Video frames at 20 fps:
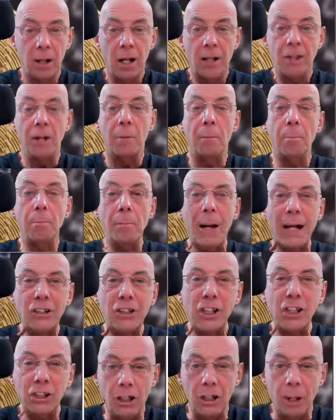the
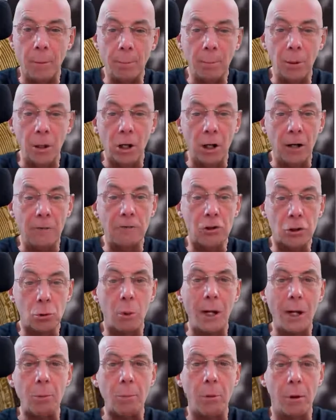magic number of
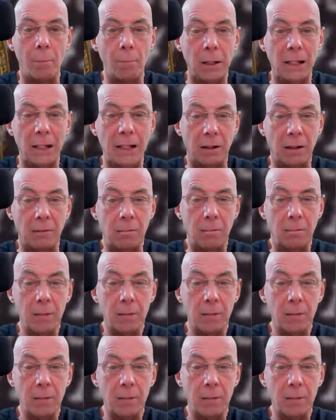21 million.